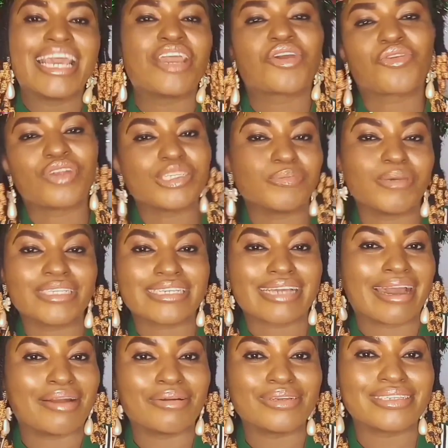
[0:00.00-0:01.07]
Christmas
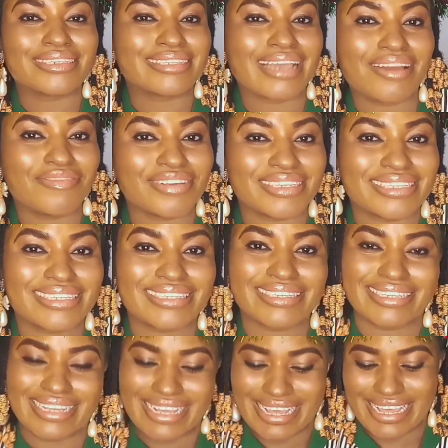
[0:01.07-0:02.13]
carol service.
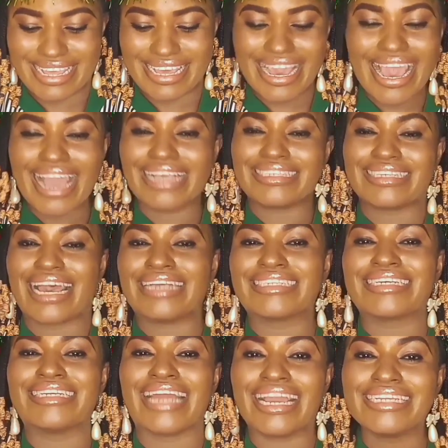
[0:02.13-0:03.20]
Yes, as a
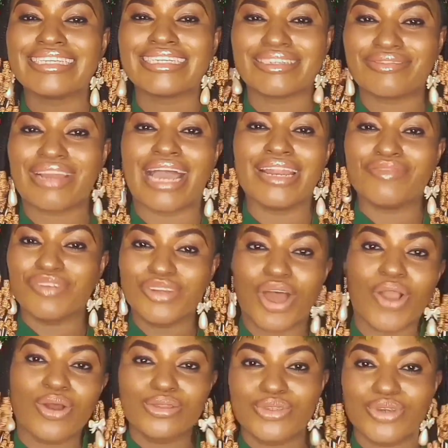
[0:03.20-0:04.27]
Nigerian, if you not go to